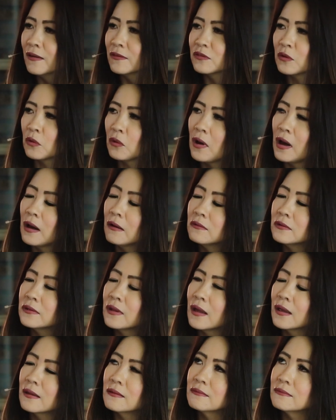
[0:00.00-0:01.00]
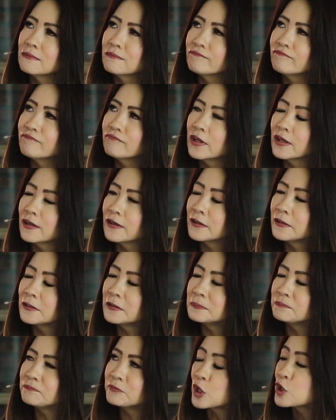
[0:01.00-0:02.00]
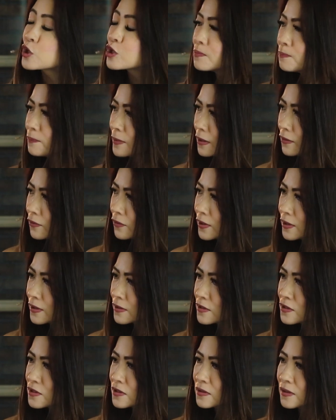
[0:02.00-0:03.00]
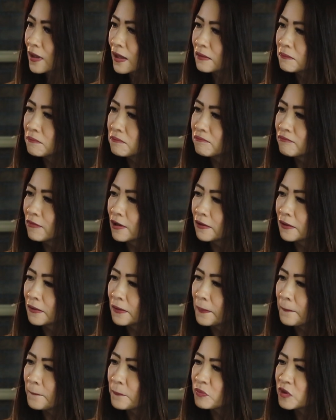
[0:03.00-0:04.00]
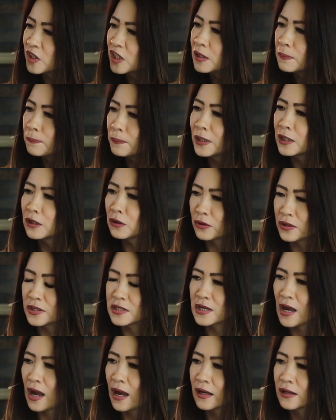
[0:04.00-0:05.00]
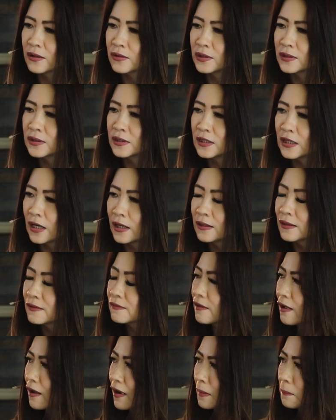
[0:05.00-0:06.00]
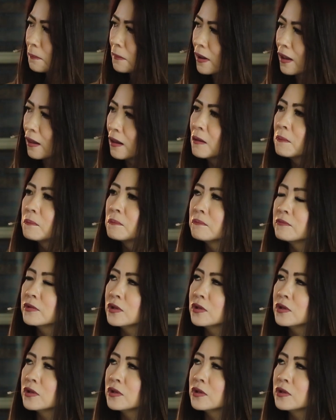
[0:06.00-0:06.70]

So how that experience, that keeping your integrity at that time, help